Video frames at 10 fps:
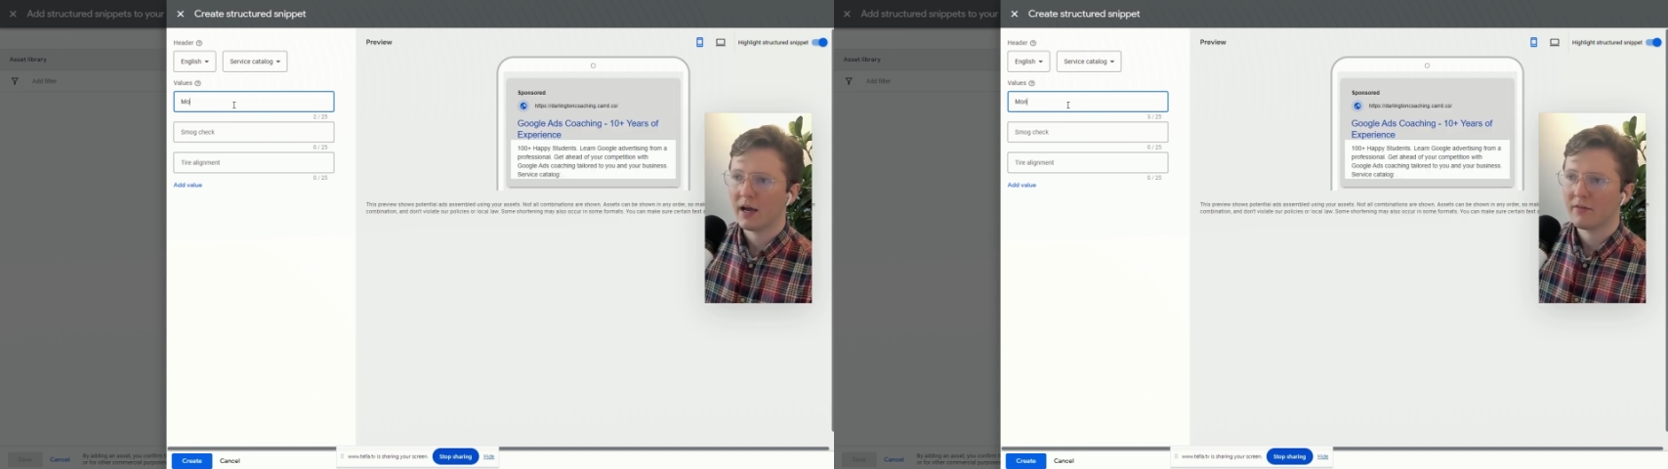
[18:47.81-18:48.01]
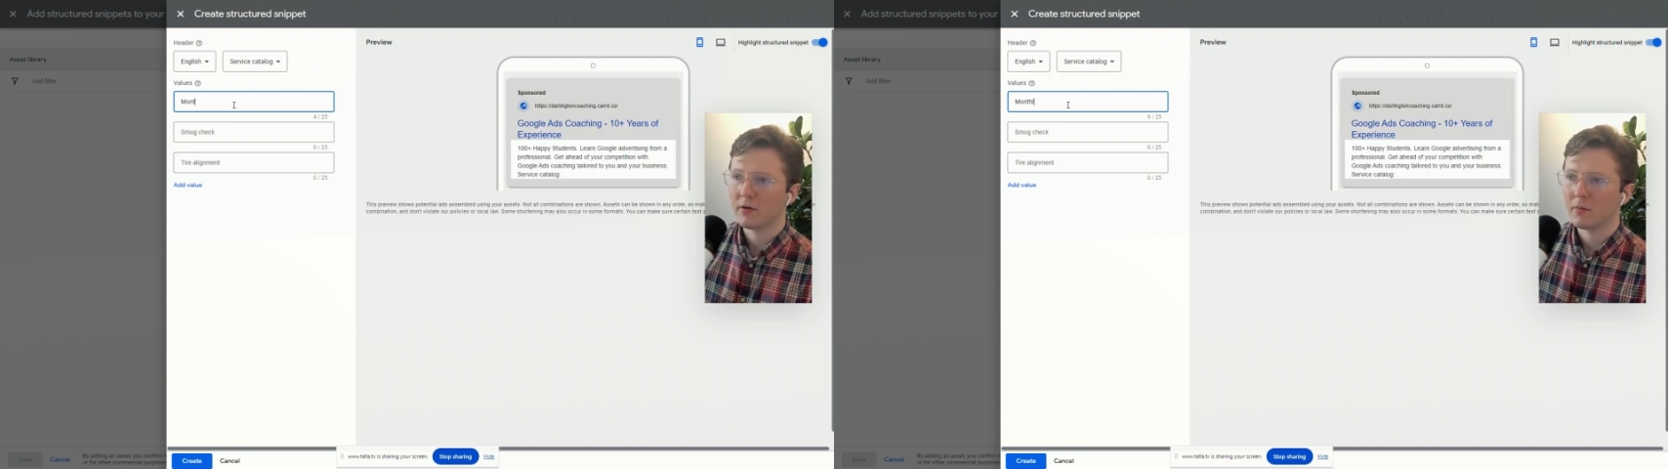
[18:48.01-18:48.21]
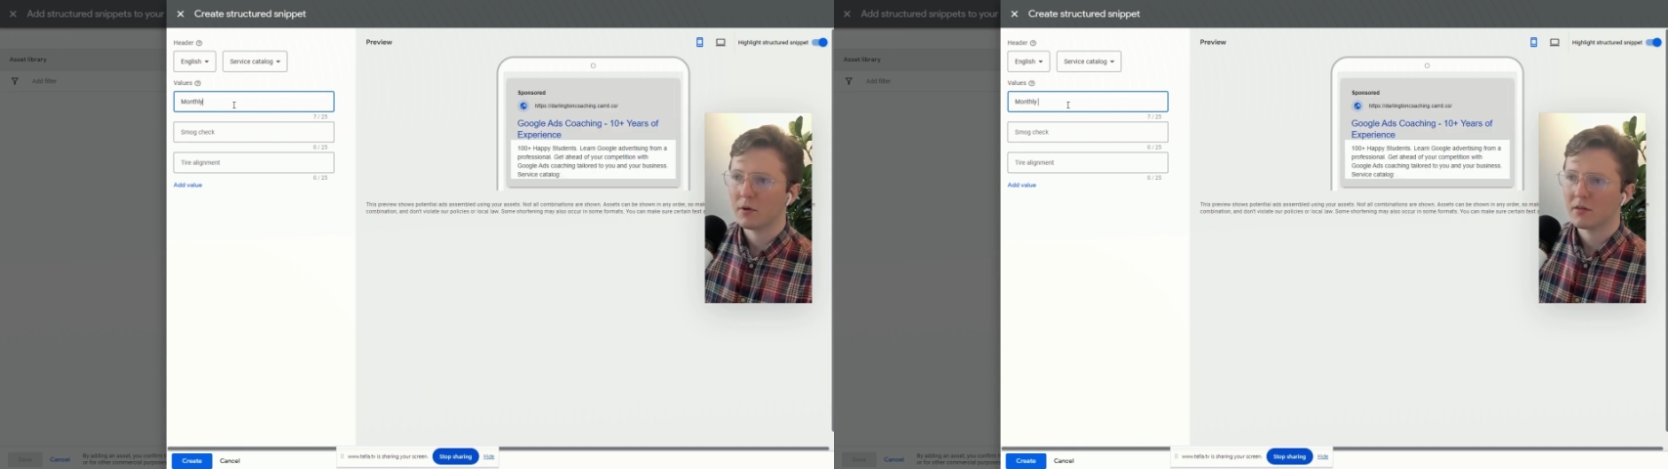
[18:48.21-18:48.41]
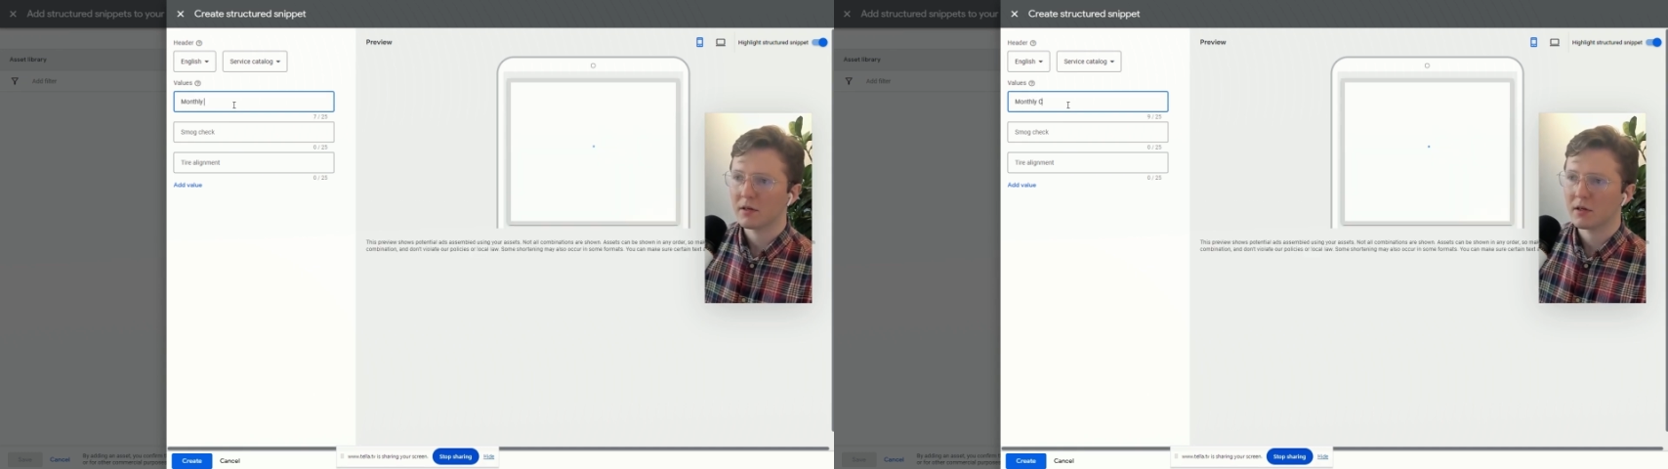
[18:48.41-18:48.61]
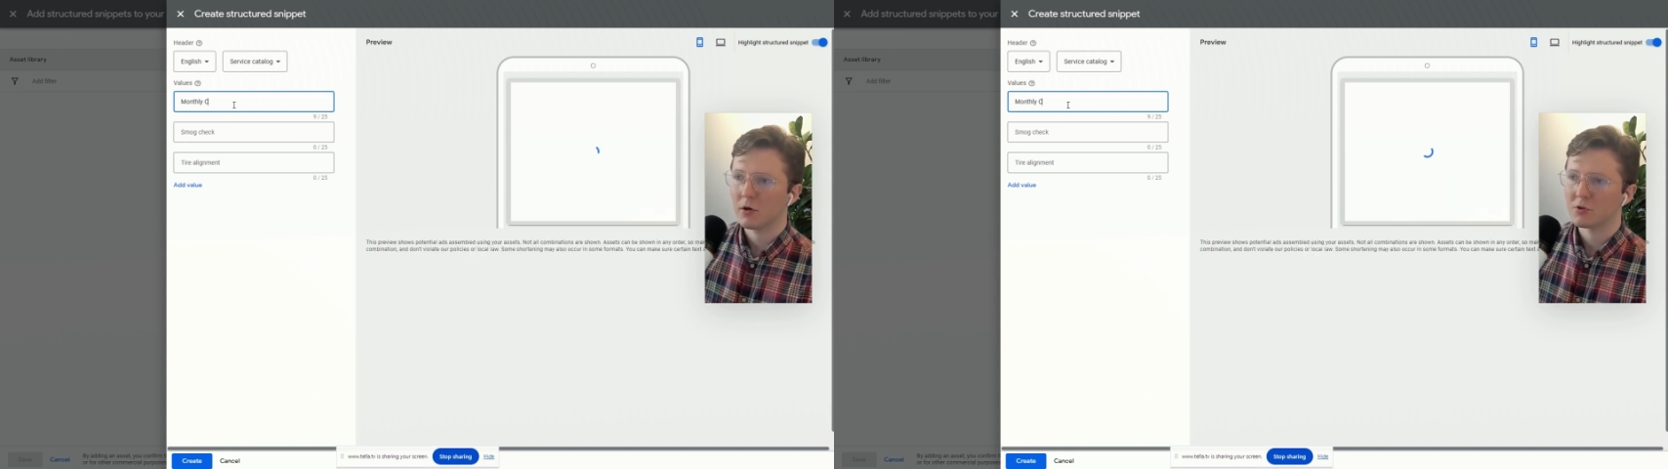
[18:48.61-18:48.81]
have a
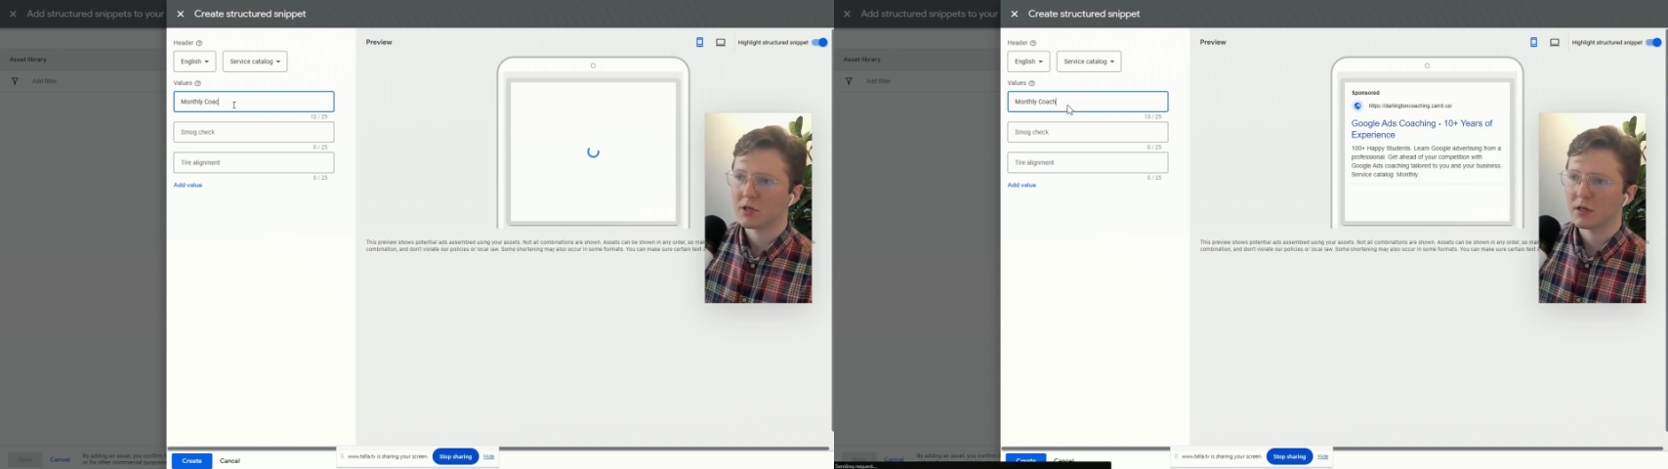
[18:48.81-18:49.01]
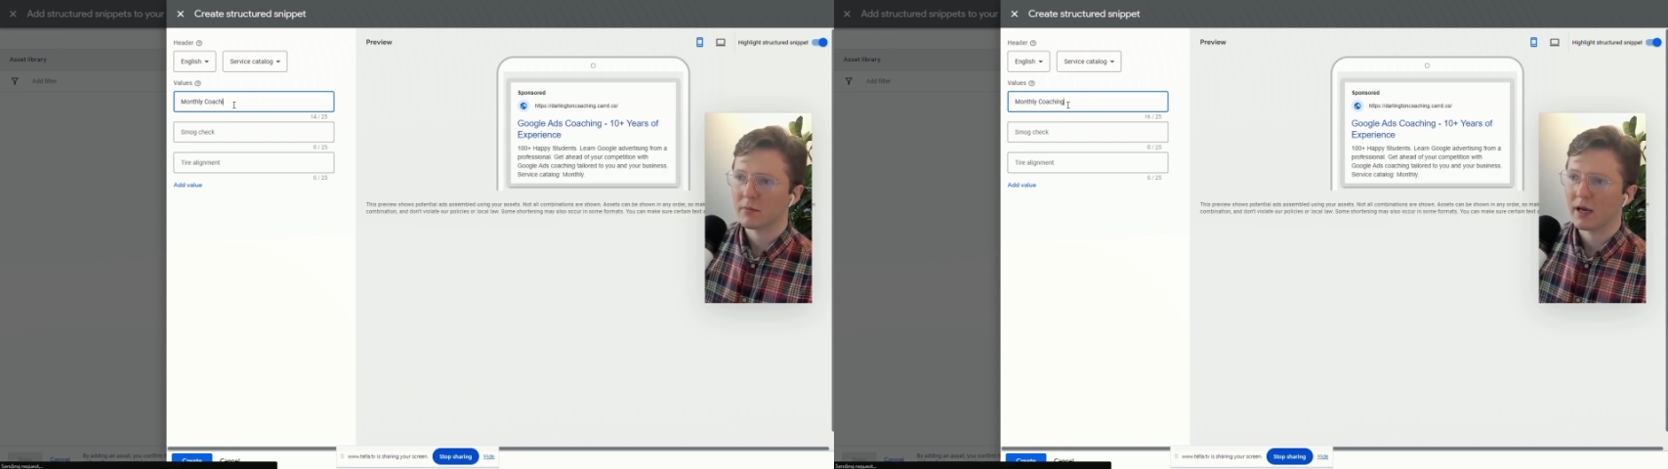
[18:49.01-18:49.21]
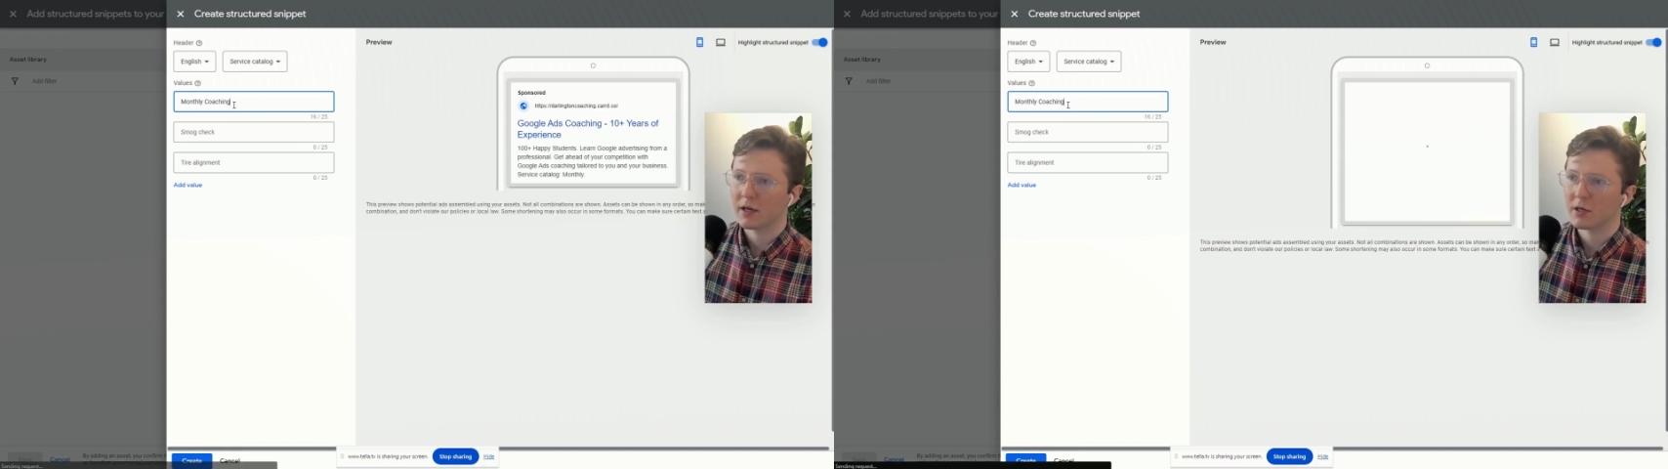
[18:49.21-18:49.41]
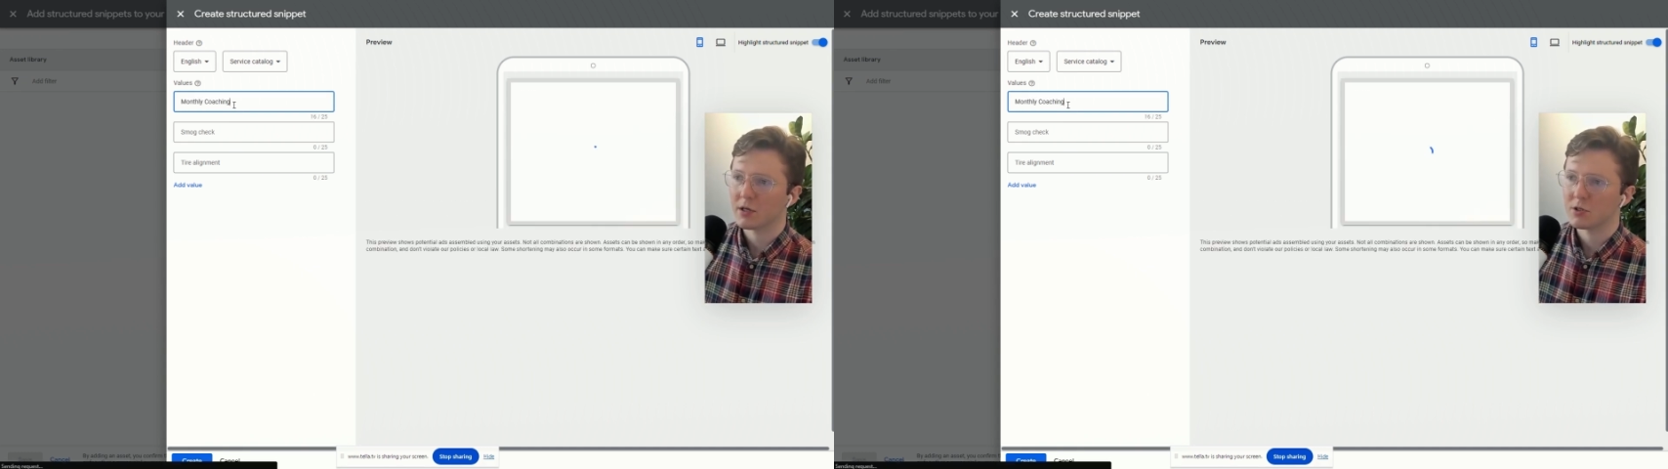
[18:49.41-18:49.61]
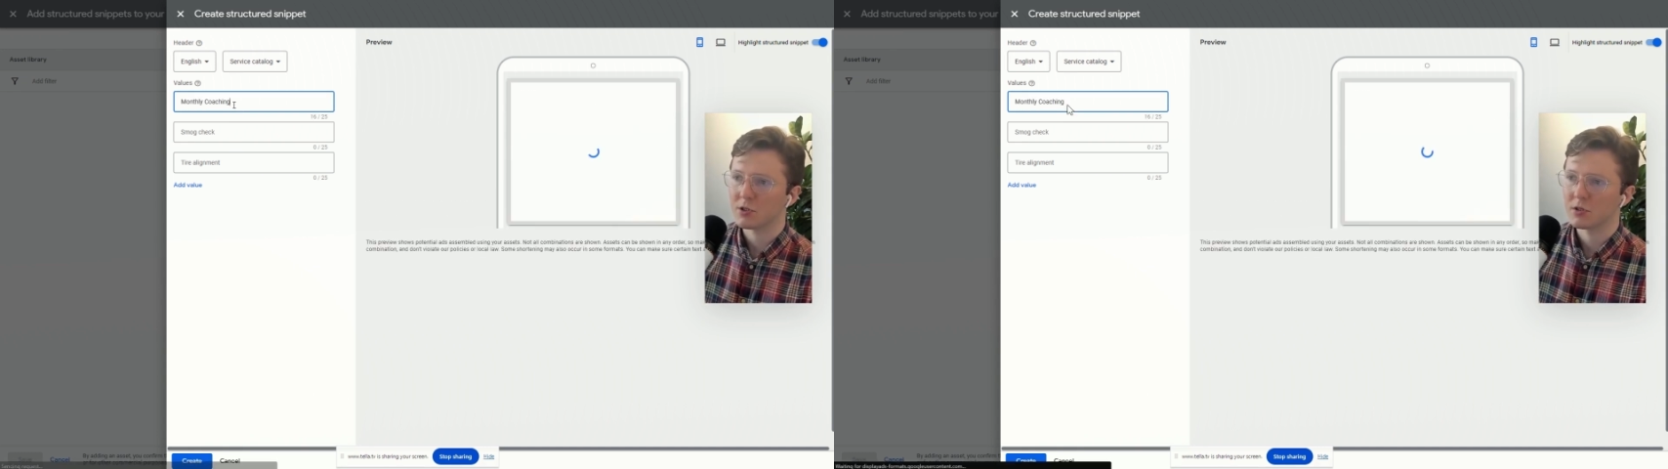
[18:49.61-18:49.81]
monthly coaching
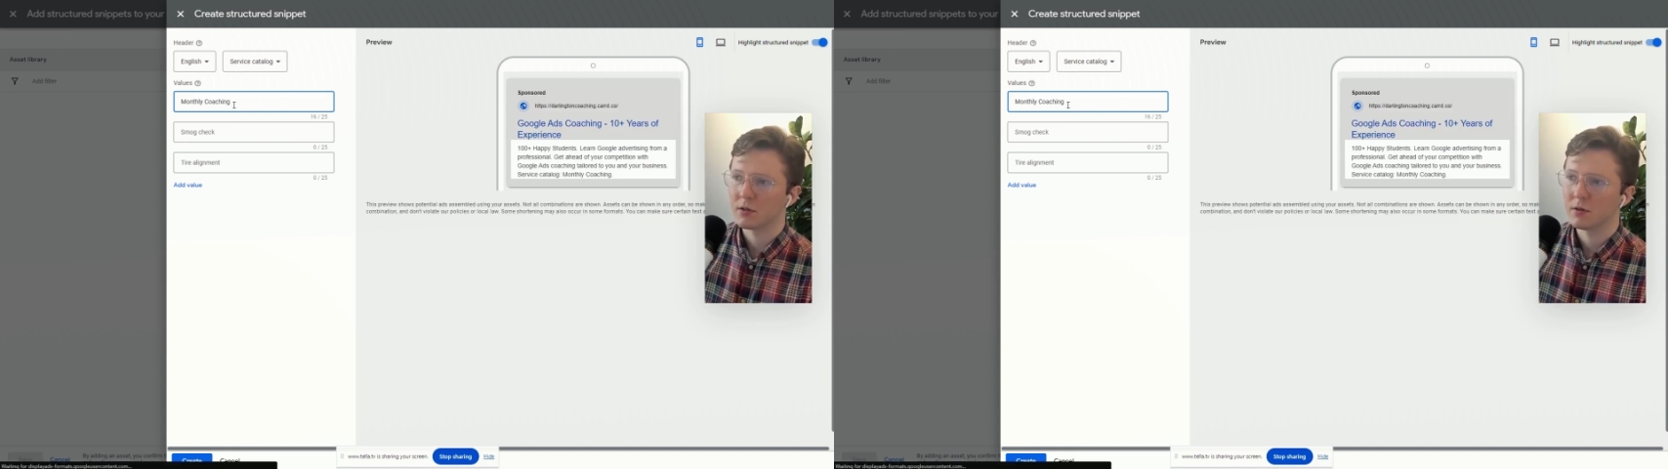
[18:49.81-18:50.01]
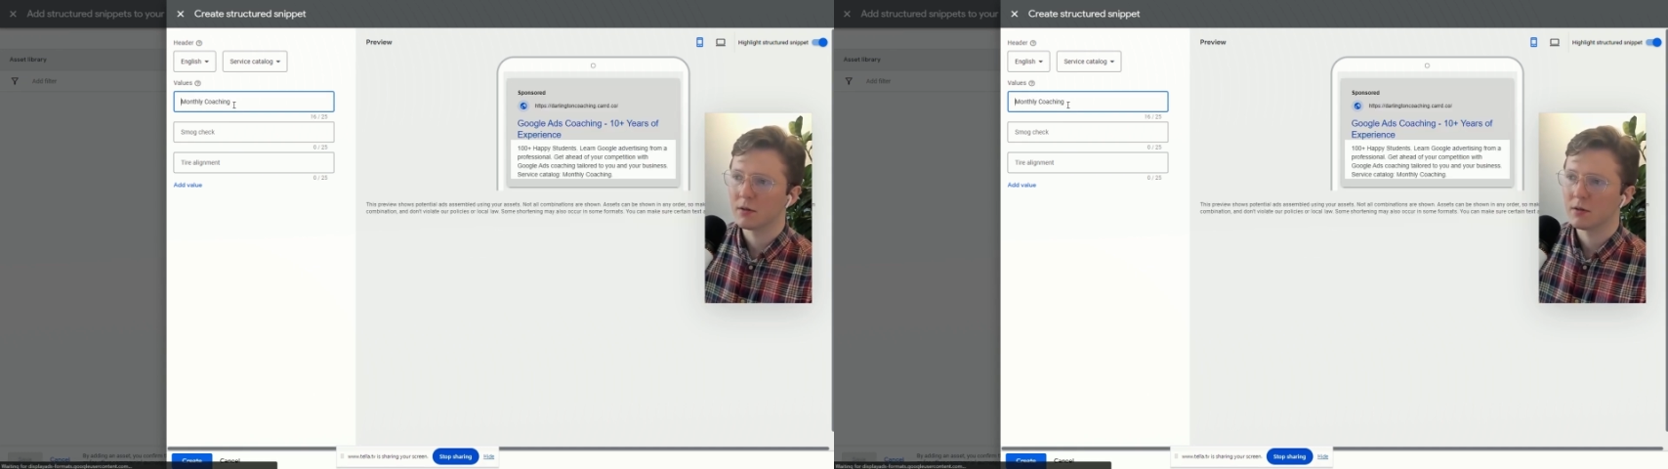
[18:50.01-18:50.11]
package,